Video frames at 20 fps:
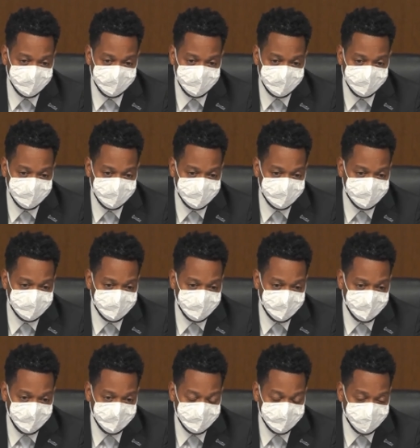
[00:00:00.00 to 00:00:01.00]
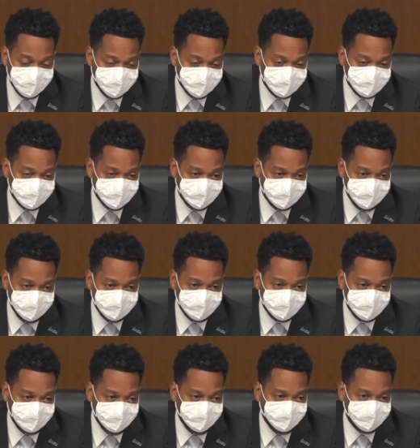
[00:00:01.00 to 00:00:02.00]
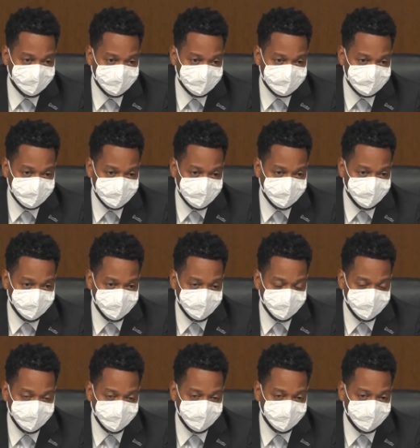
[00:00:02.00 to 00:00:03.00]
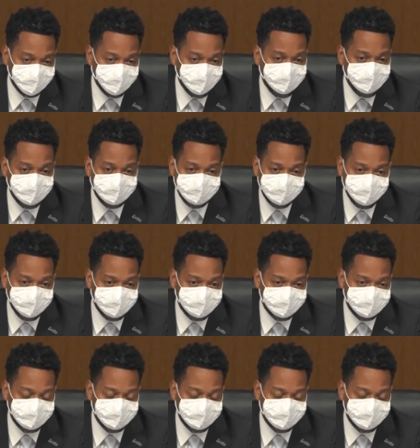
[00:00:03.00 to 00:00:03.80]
and turns to Franklin County to get her through the holiday.